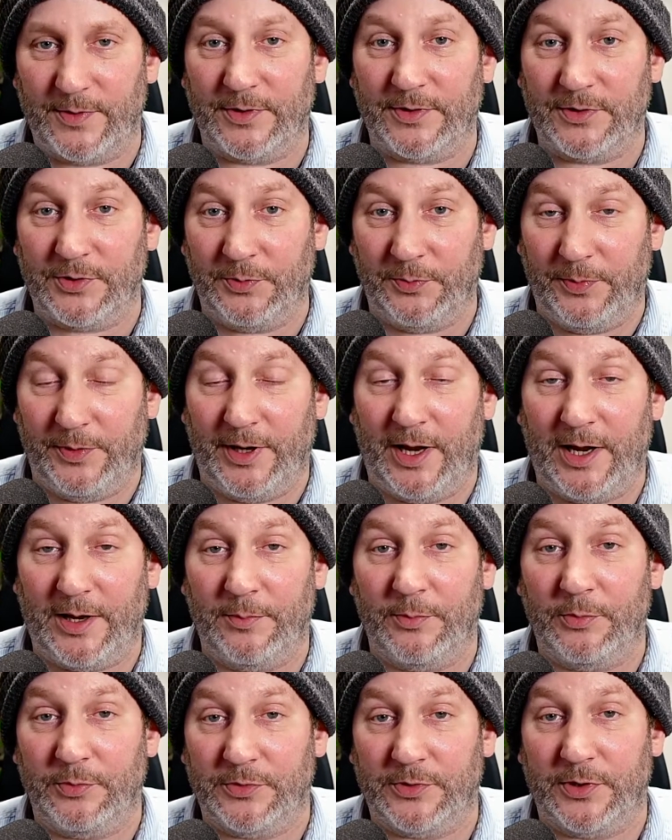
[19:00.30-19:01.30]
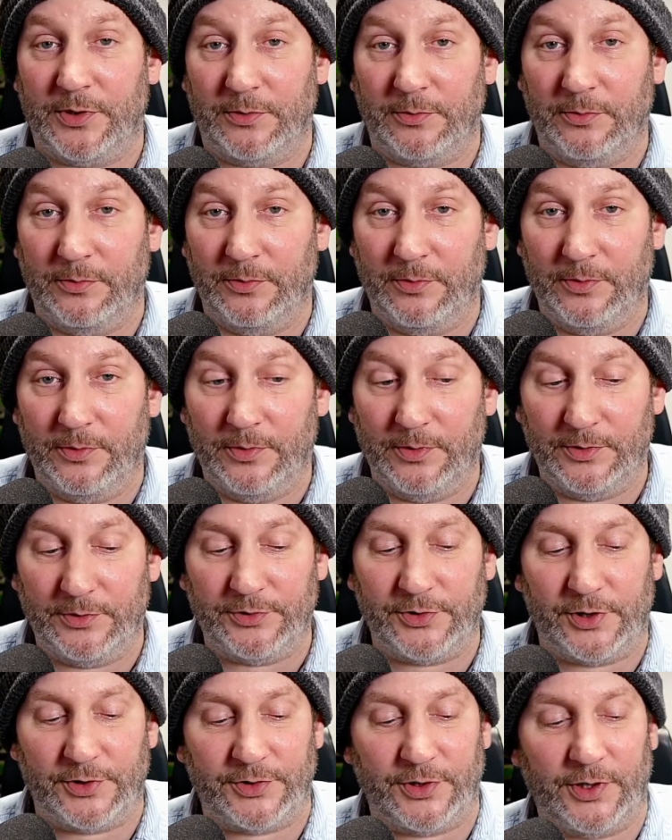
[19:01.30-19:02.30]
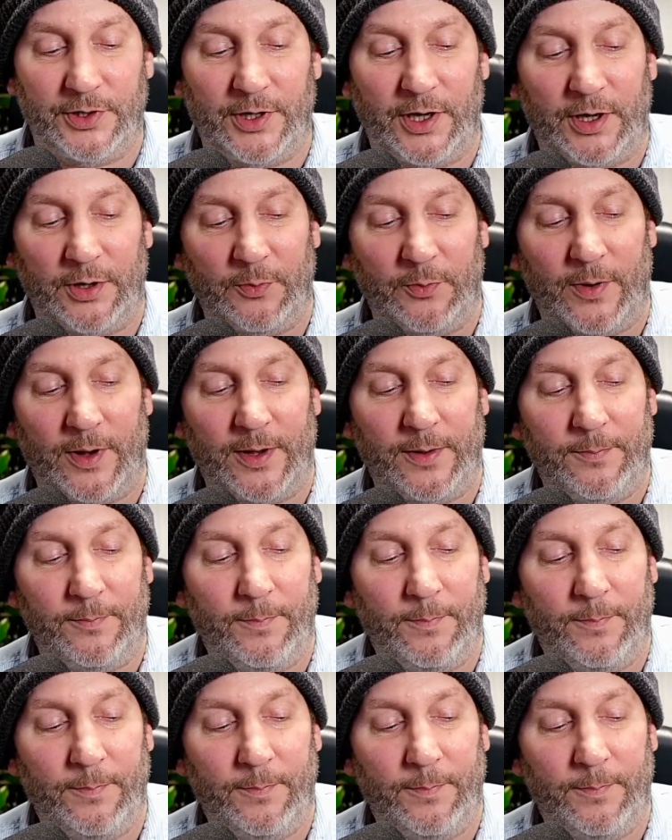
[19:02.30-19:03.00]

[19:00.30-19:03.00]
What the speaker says: to be able to judge it in any way.